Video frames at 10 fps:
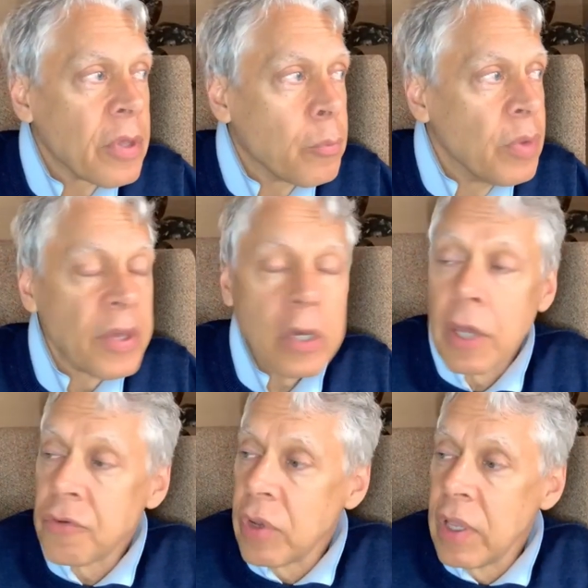with the
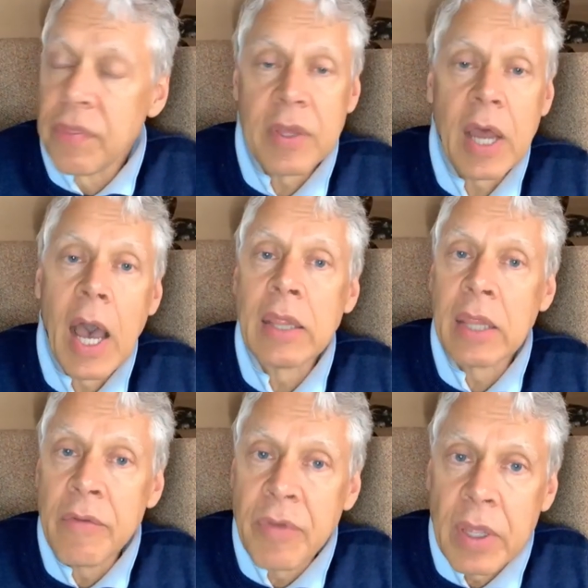country that I
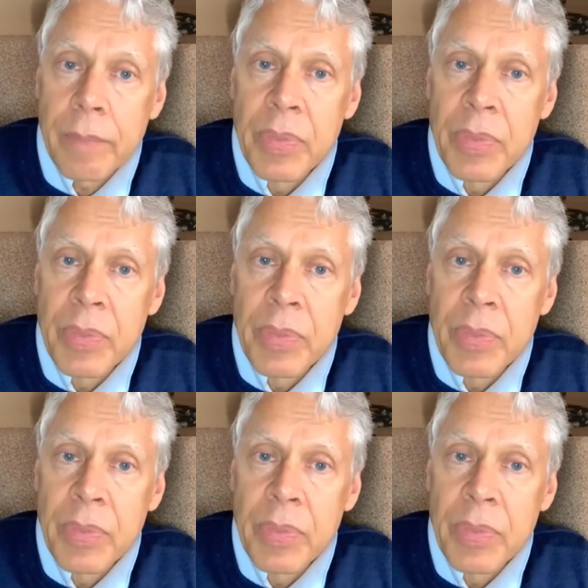live in.